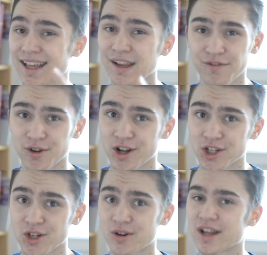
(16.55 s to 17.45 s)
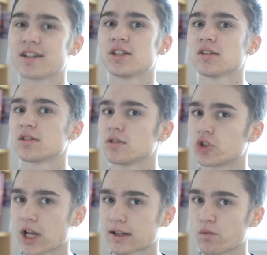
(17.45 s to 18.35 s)
If you're not sure, then just
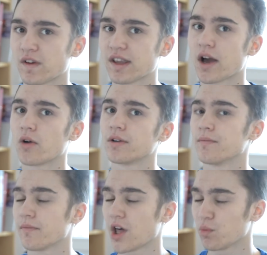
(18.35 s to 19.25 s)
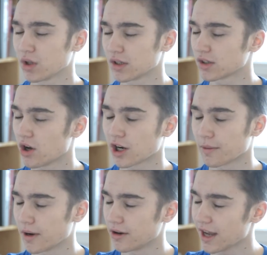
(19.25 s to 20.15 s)
check the video out and we'll talk
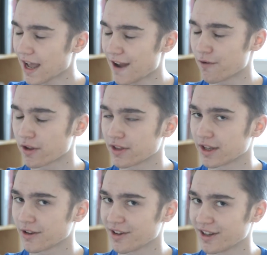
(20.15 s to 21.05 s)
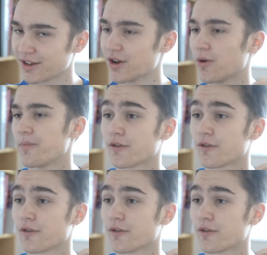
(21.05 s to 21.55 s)
about everything you need to know.